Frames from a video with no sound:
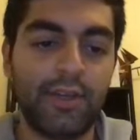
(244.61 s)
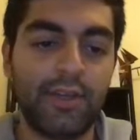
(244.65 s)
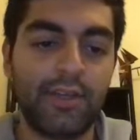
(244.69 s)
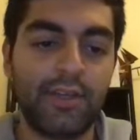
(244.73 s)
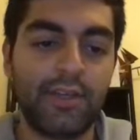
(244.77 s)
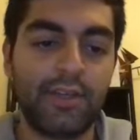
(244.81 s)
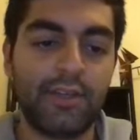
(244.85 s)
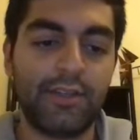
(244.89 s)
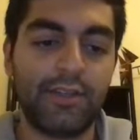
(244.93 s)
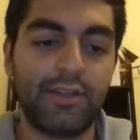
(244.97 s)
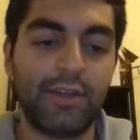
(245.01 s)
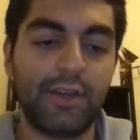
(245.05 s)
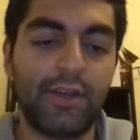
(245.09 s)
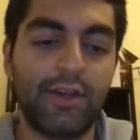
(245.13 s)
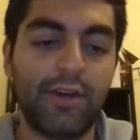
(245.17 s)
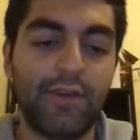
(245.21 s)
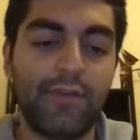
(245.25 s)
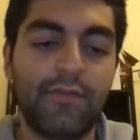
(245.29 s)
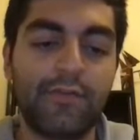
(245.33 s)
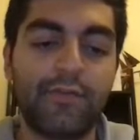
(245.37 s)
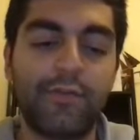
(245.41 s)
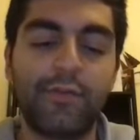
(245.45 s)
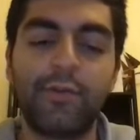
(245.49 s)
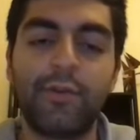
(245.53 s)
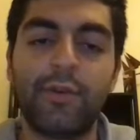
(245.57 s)
Easy
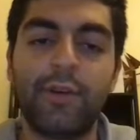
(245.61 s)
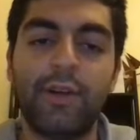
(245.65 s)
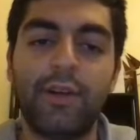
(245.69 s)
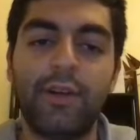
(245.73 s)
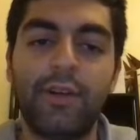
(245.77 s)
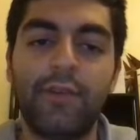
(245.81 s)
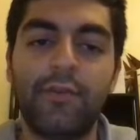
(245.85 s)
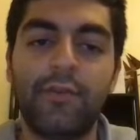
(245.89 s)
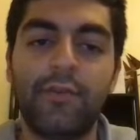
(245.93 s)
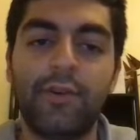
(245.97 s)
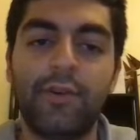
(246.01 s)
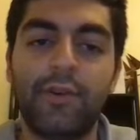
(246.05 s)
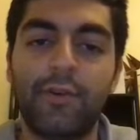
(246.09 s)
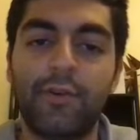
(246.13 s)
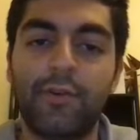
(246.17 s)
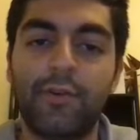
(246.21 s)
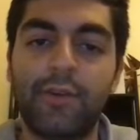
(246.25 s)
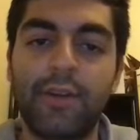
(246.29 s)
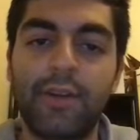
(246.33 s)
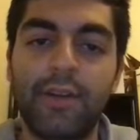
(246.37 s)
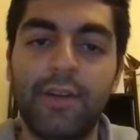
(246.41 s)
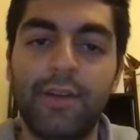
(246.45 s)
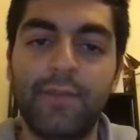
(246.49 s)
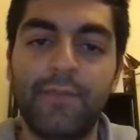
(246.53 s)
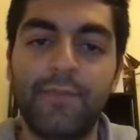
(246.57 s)
enough. 12. All
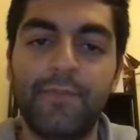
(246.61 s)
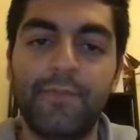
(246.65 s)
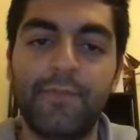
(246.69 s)
right.